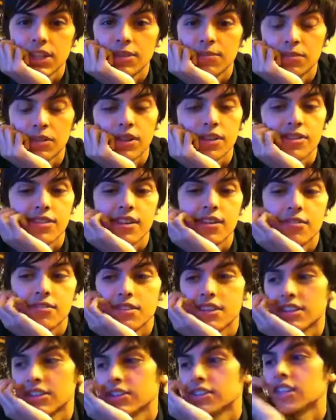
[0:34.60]
Plus, I was
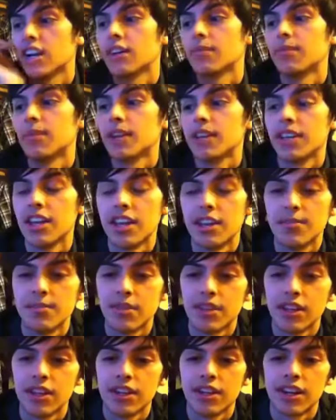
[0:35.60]
at the top of my game
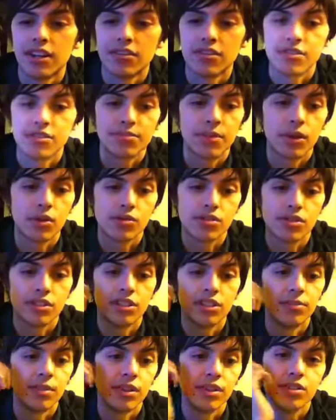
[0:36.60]
then, and I was posting
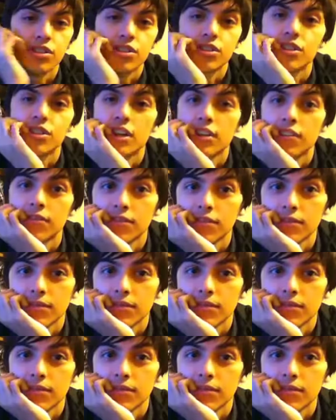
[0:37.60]
a bunch of stuff.